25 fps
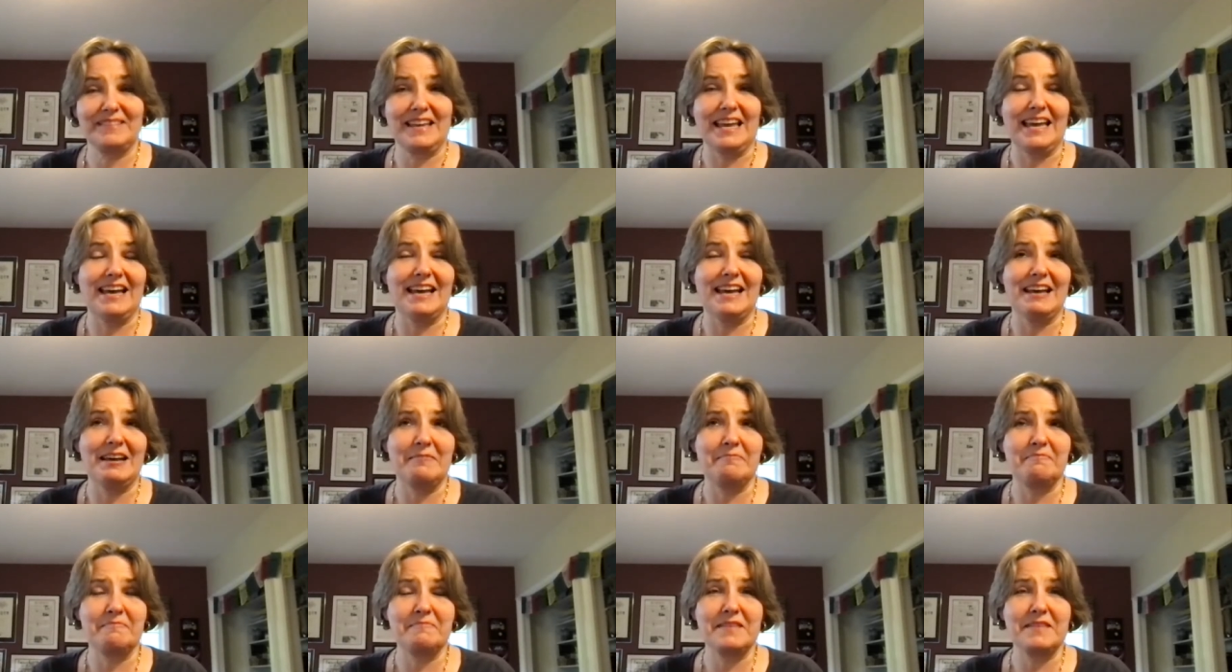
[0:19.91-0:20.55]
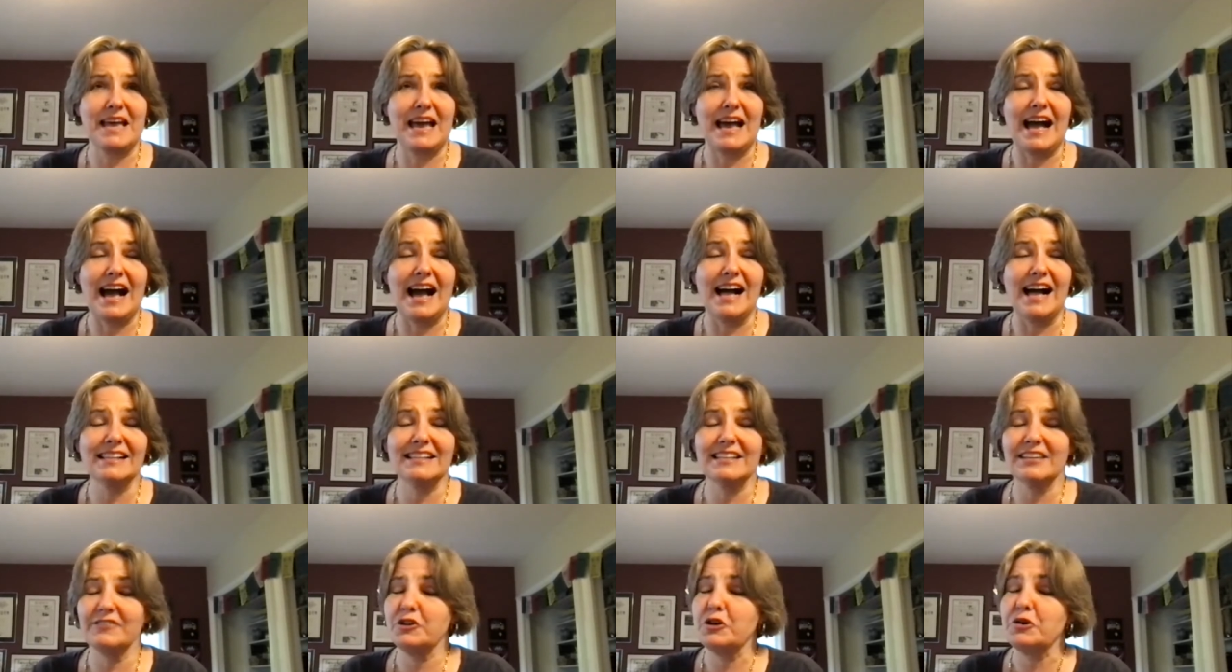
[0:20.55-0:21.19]
I'll
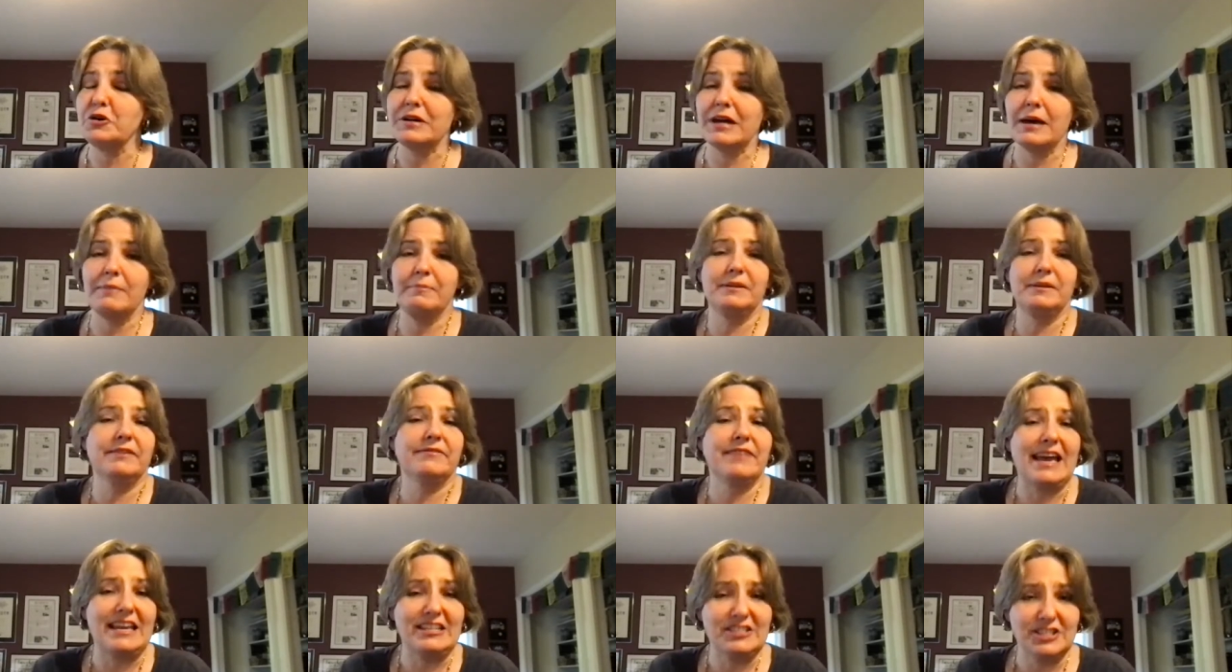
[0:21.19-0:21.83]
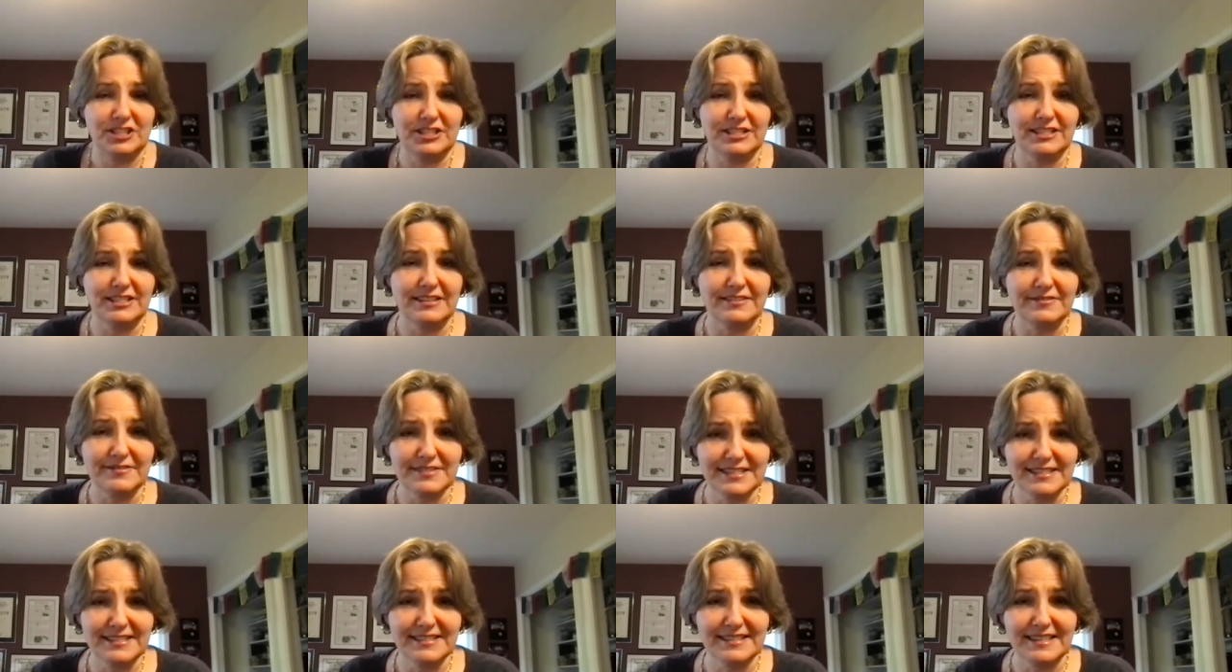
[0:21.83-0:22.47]
give you a couple of
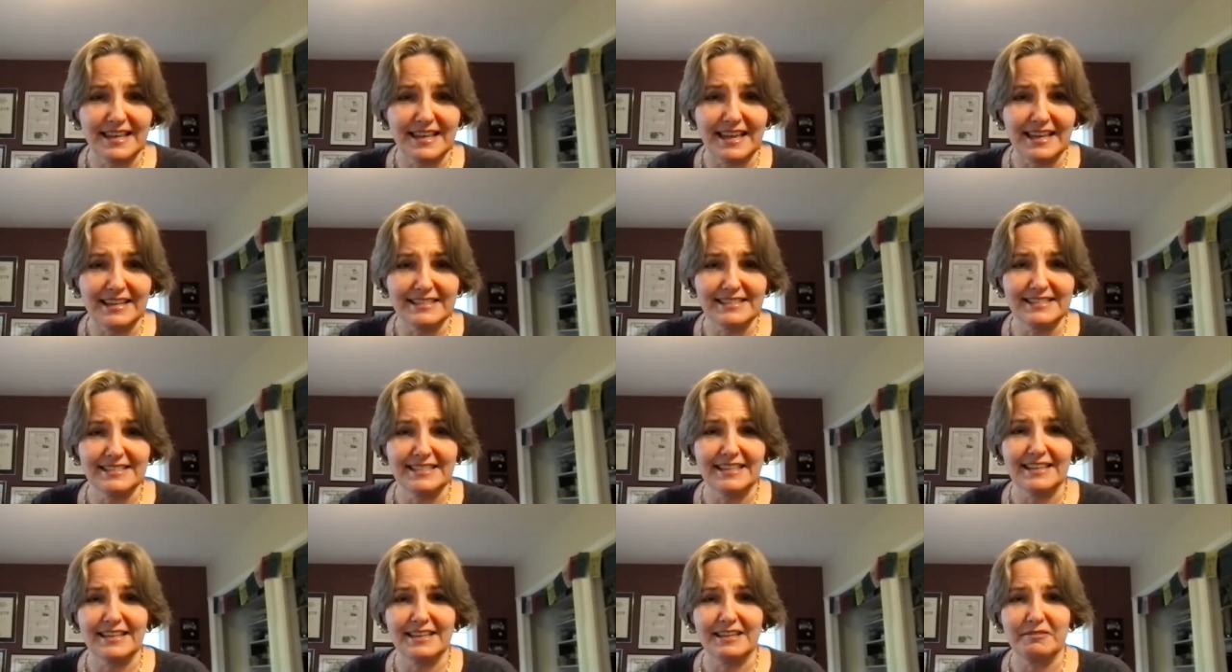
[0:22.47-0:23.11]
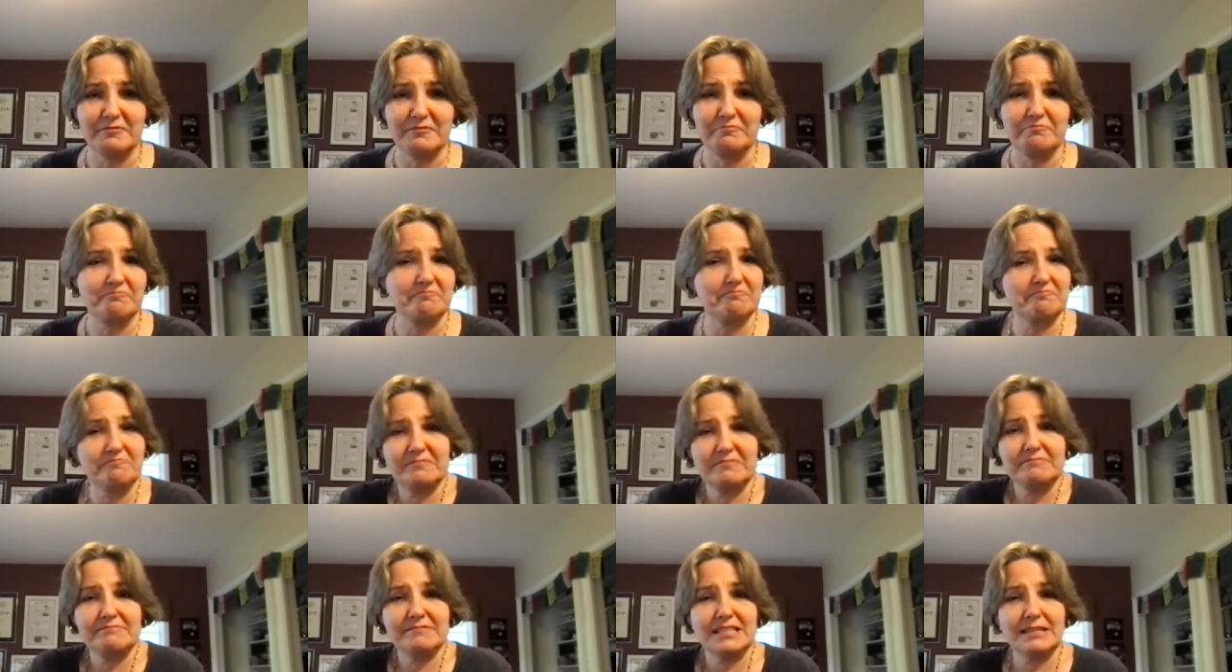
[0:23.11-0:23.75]
adjectives that
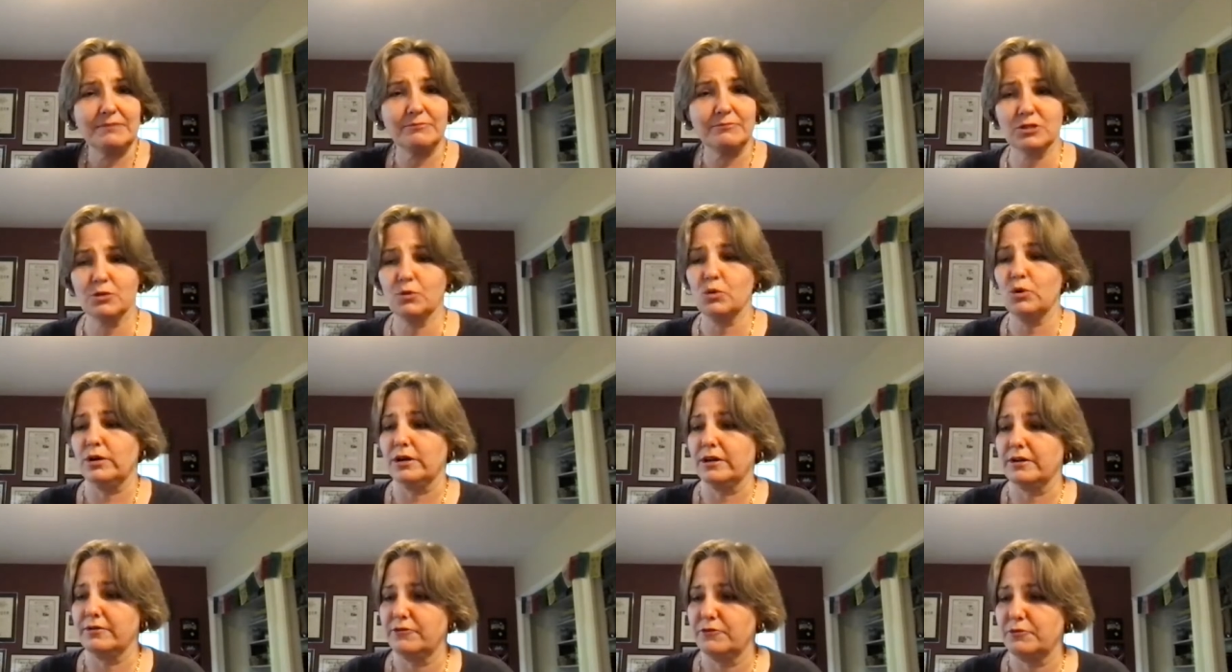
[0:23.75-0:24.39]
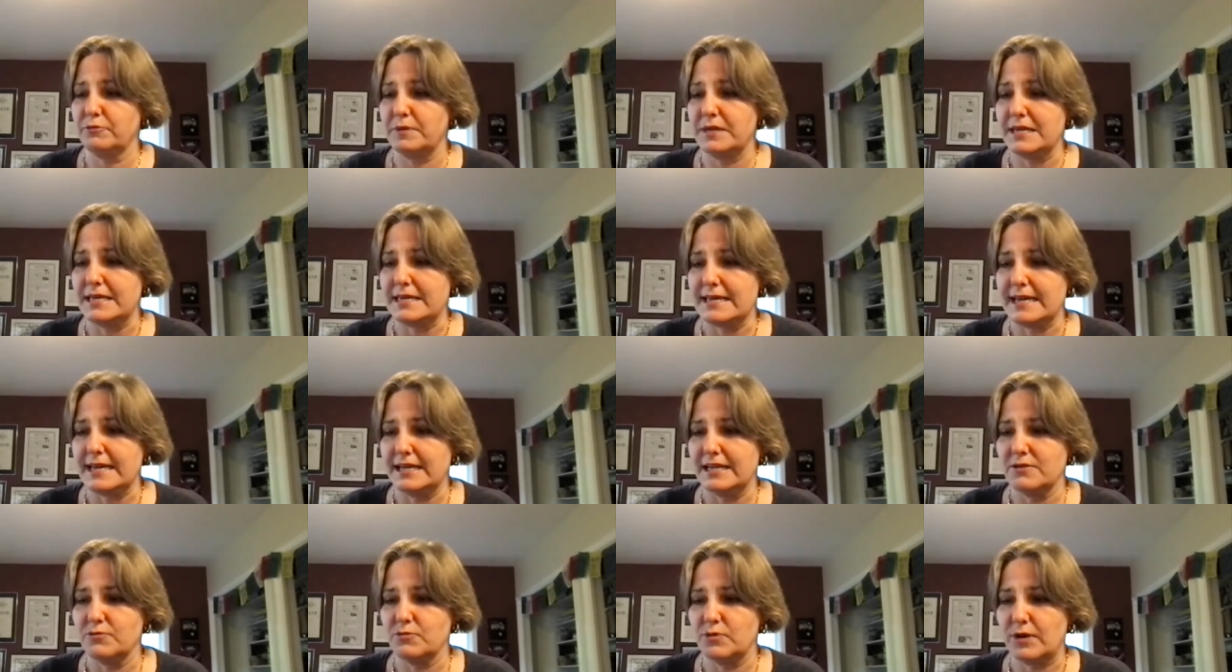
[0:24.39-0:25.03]
seem to work for me
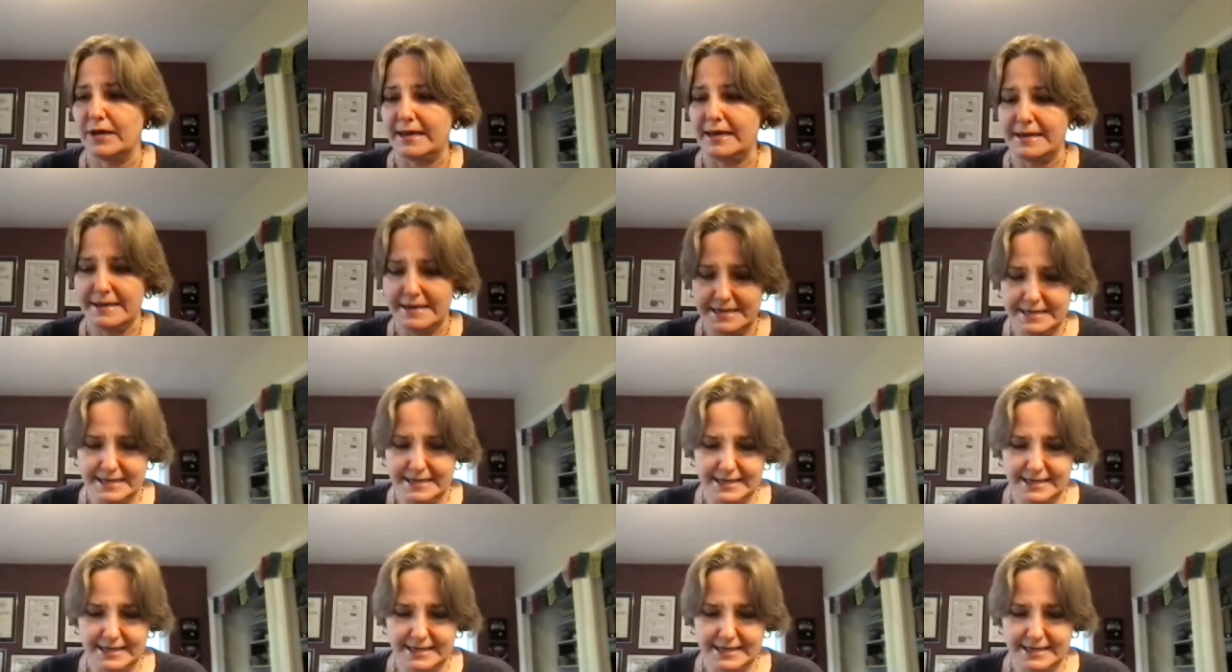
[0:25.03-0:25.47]
anyway.